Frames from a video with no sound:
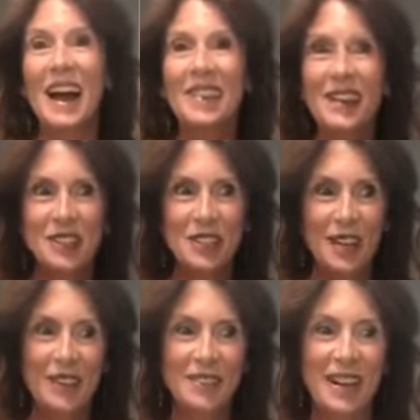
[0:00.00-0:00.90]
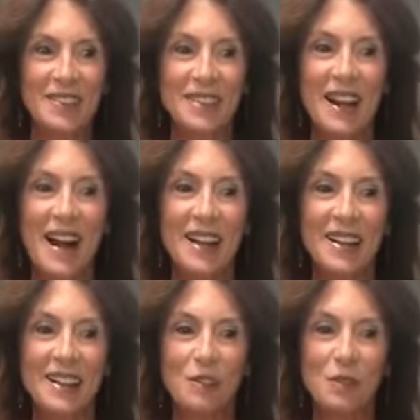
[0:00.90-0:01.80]
And then she came down the
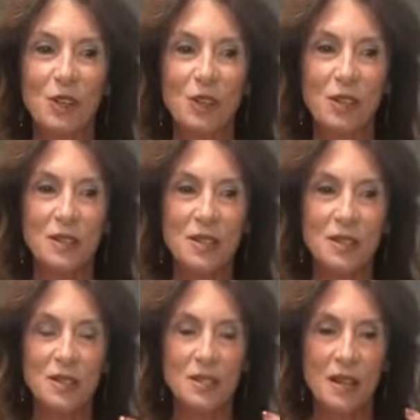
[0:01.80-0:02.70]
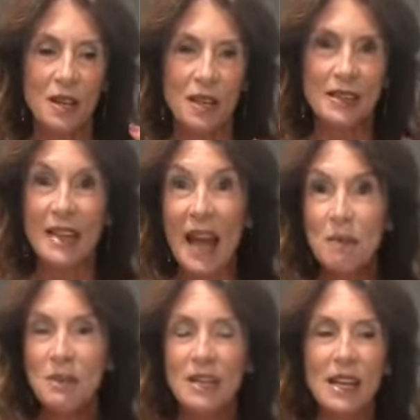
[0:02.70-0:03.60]
aisle with this
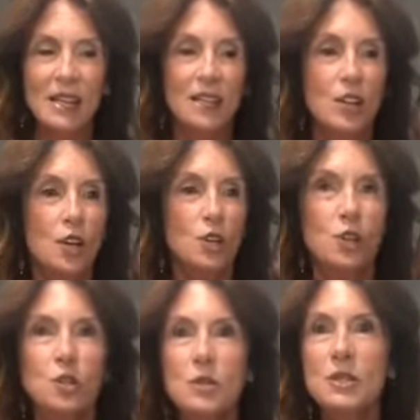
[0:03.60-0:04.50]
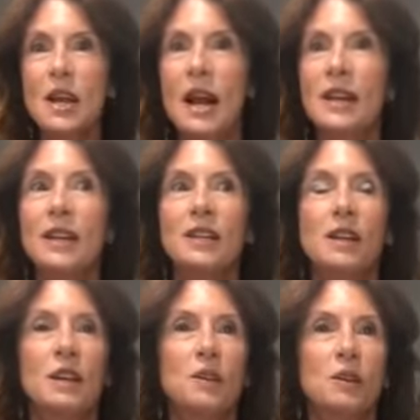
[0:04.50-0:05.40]
laminated,
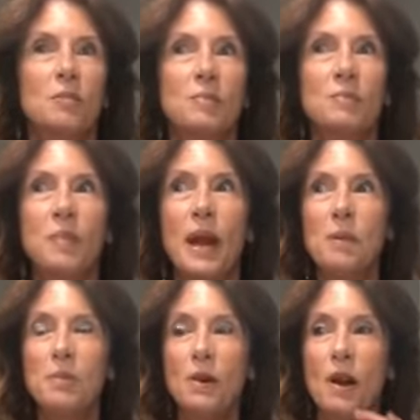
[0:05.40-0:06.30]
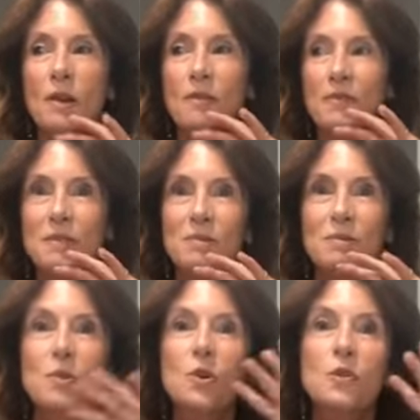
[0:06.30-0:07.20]
two-sided paper of
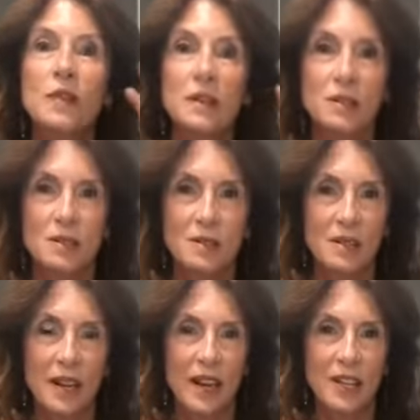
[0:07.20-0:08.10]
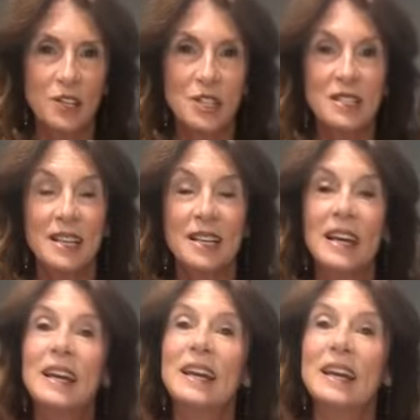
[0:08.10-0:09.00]
movies. And she said,
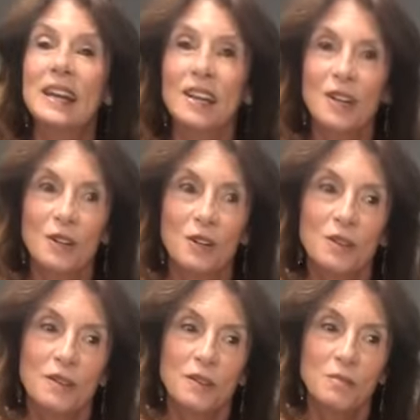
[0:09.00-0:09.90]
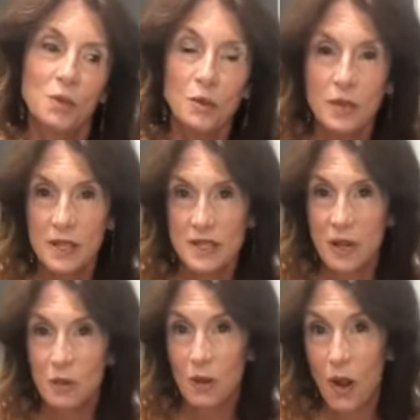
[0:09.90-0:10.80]
here are the movies
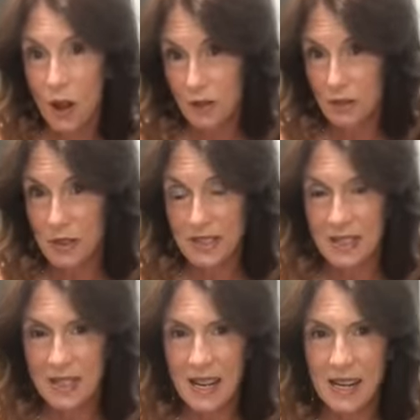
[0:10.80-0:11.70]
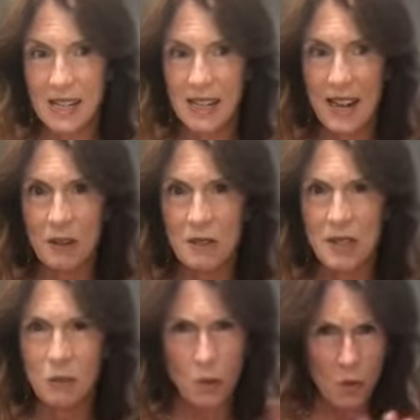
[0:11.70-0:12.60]
that we're offering tonight. And I was
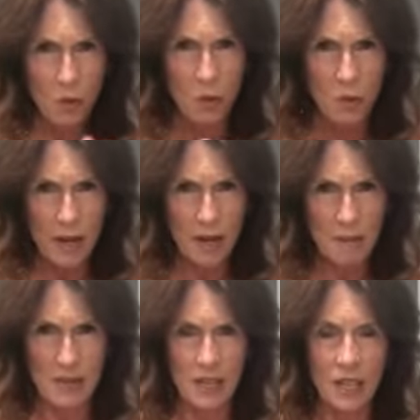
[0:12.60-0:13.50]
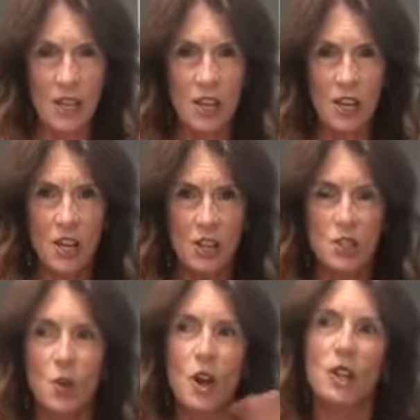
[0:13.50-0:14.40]
like, whoa, wait a minute.
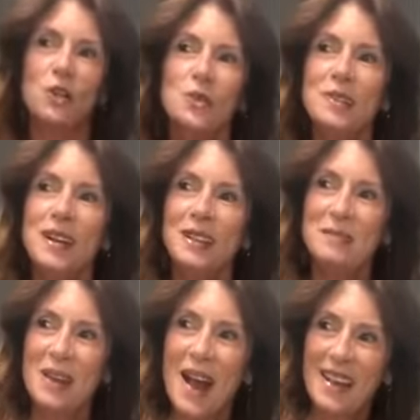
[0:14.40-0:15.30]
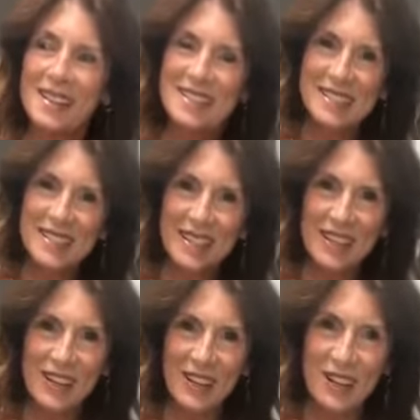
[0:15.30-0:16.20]
So are you telling me I can sit
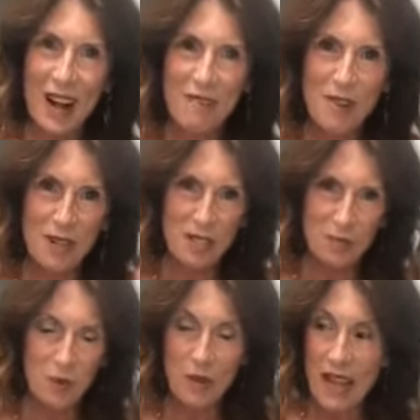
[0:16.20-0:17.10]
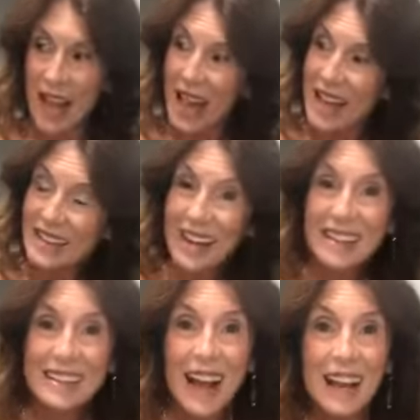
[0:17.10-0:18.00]
here and watch a movie and
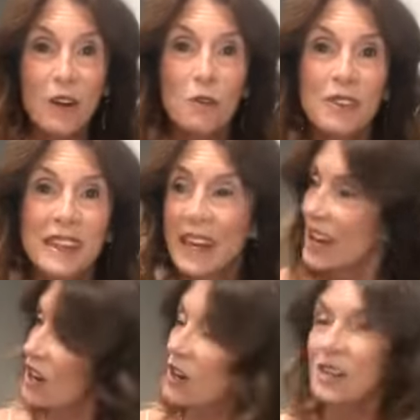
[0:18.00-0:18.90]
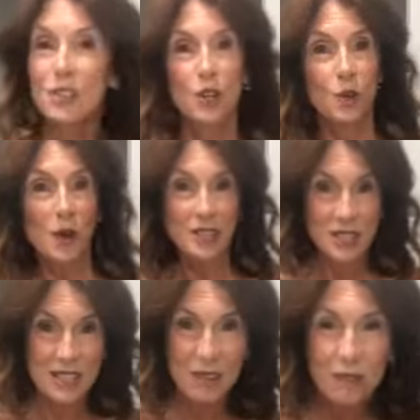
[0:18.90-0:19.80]
that guy over there is going to
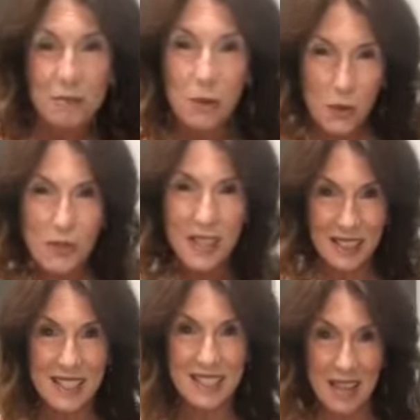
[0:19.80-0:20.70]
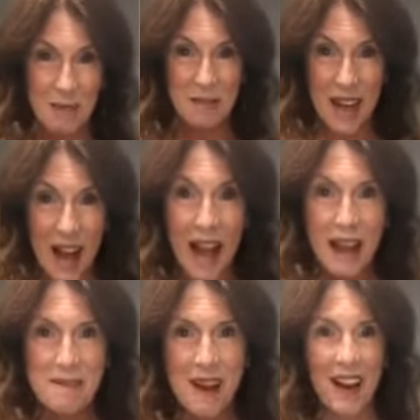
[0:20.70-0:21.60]
watch a different movie at the same
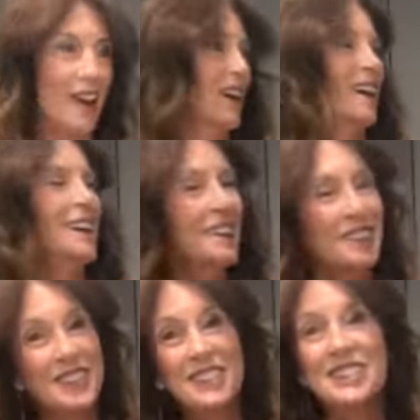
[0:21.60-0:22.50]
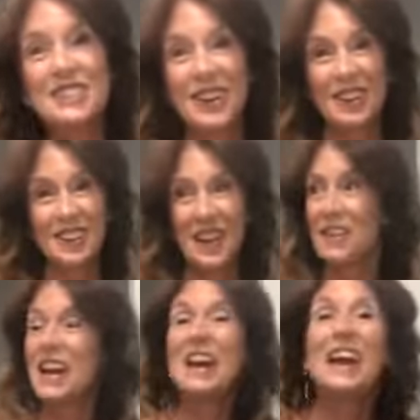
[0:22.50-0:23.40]
time? And she started
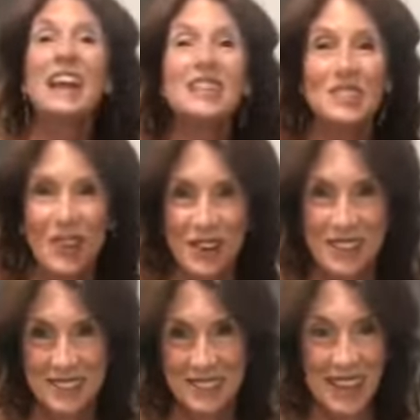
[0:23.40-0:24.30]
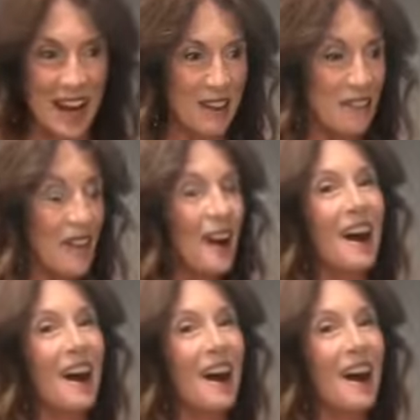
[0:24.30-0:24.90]
laughing. He started to laugh.